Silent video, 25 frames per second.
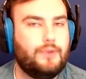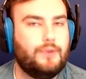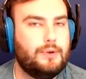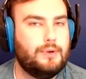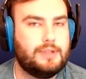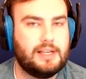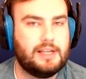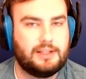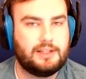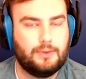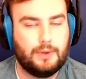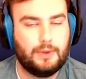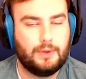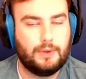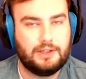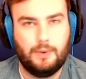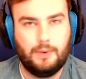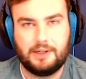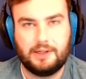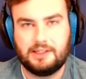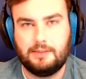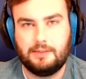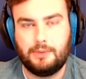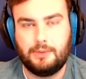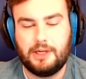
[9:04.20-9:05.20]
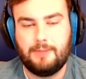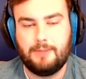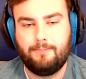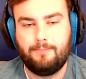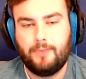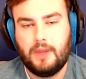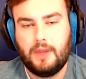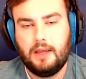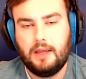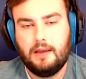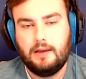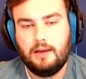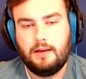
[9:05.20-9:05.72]
as to what she wants to be.
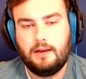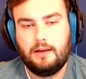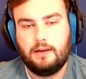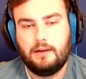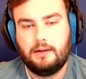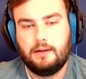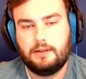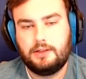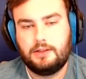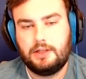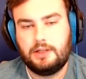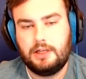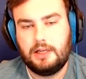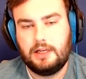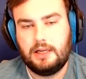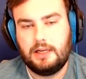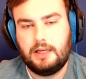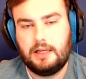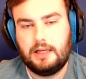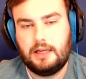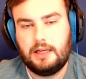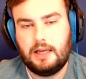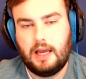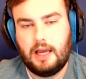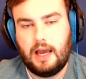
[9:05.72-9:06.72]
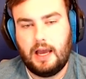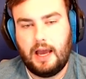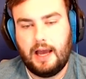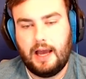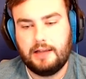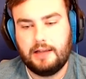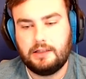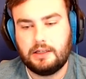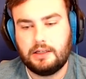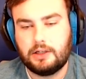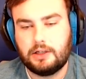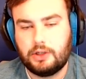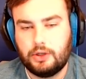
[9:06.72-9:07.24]
She has
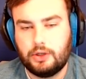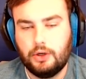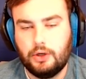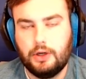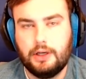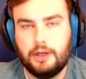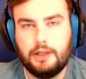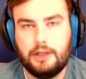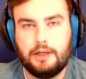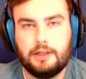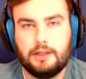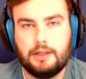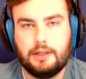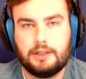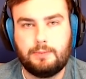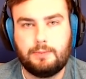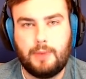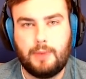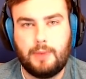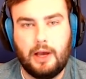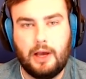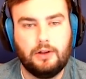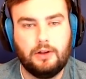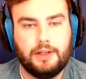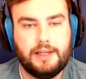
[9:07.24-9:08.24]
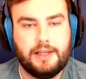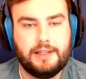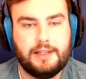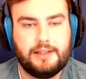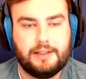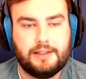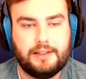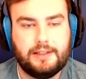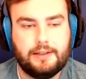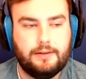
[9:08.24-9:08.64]
a good spell list,